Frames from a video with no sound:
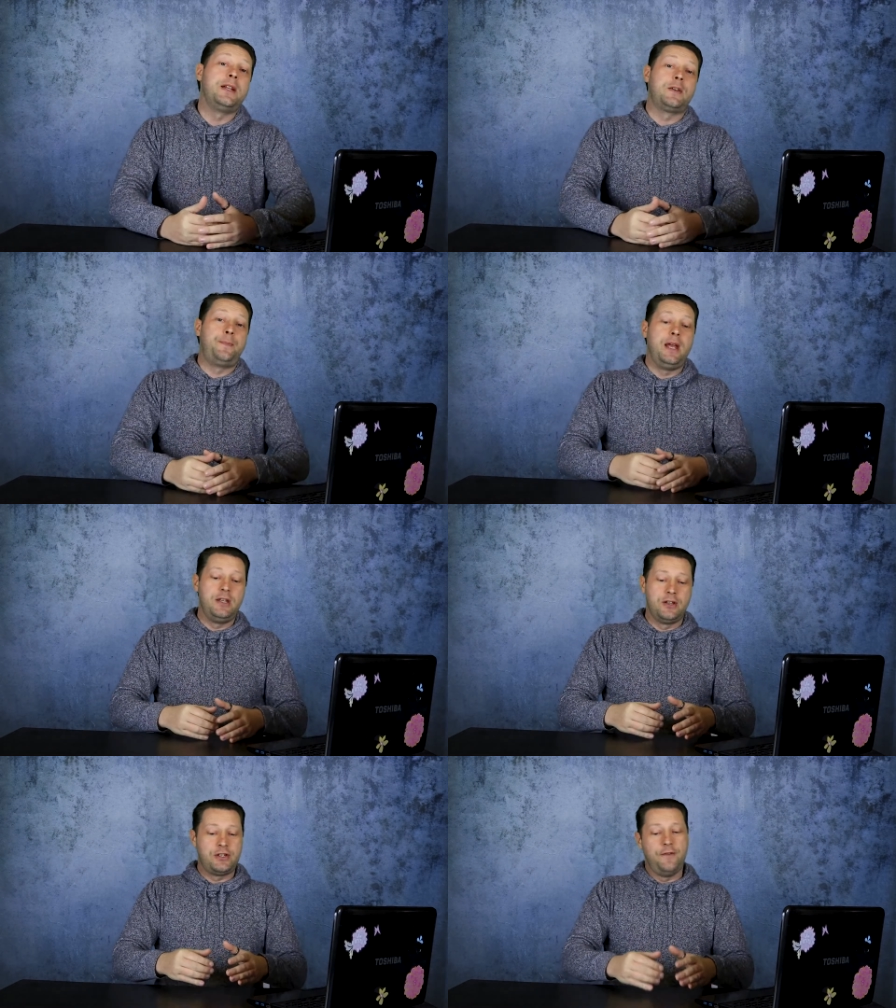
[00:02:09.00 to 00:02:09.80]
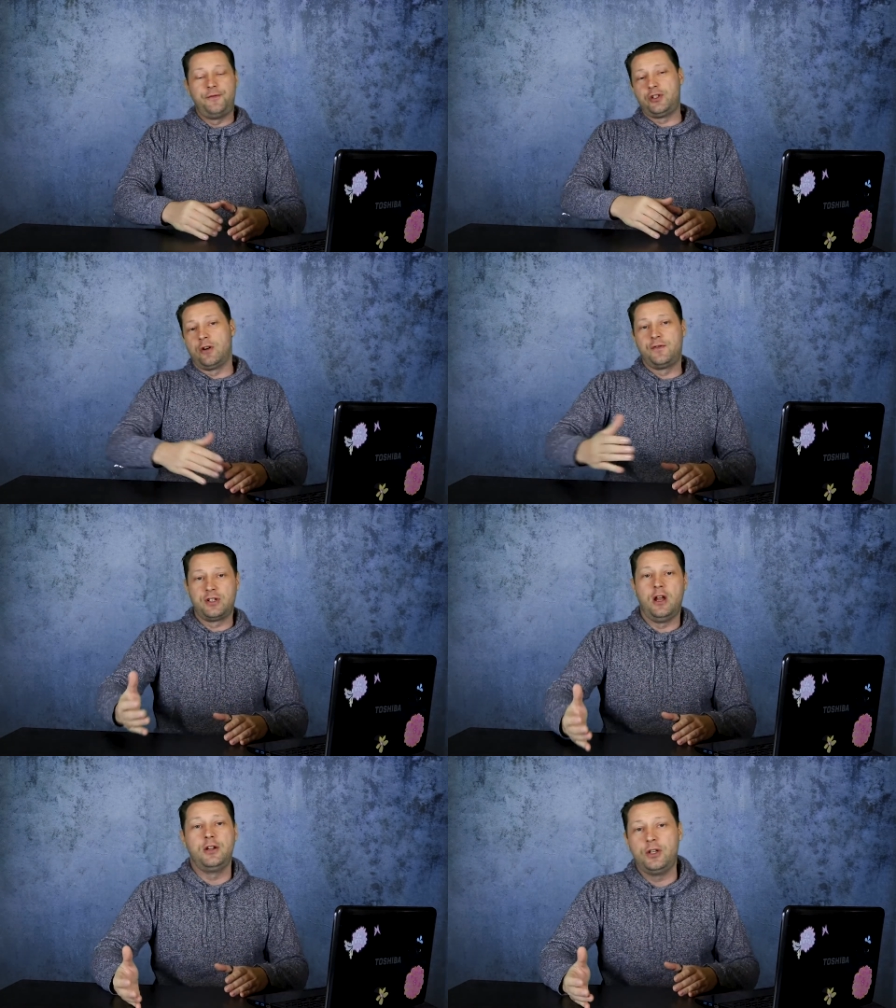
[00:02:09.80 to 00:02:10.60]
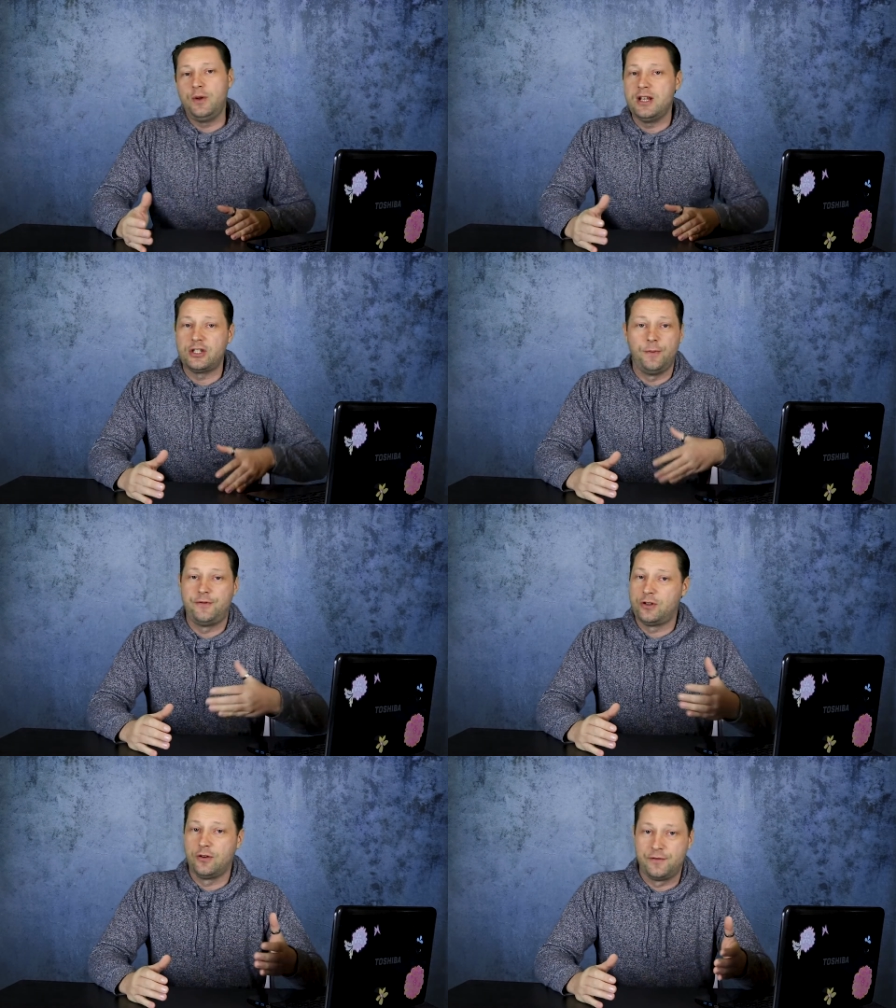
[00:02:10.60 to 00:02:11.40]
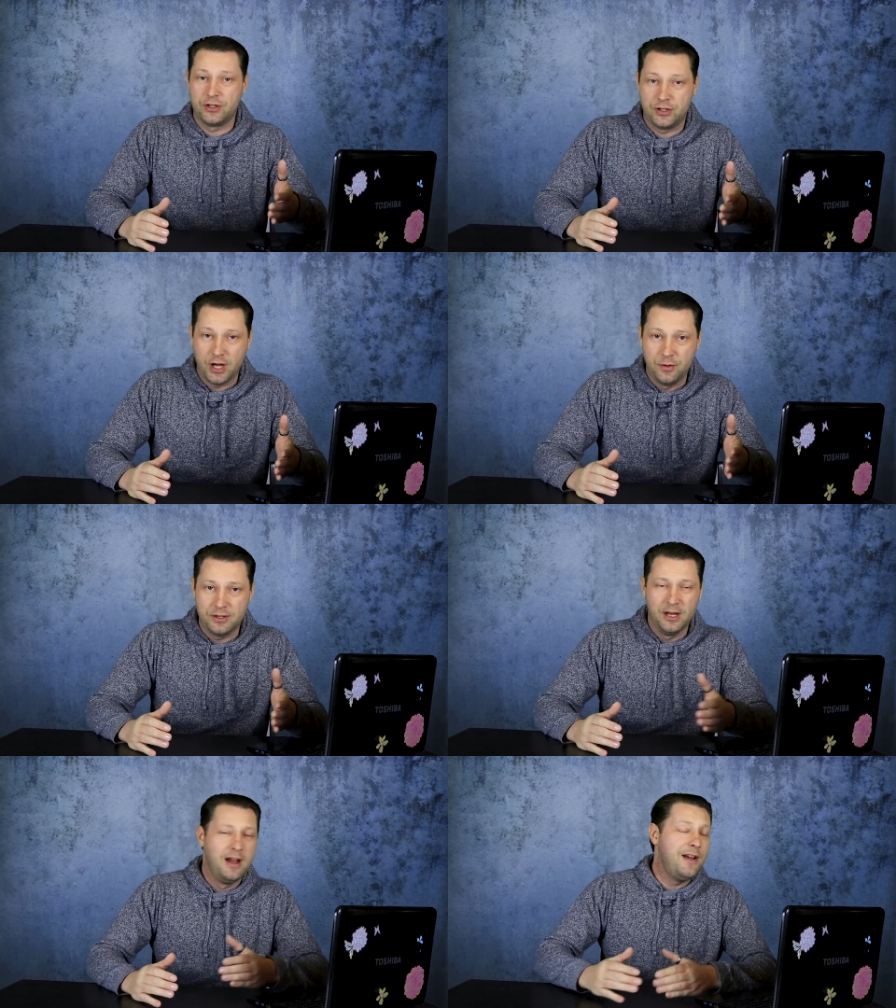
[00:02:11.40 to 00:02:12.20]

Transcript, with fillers: it's opinion. Some photographers like doing it, some photographers don't,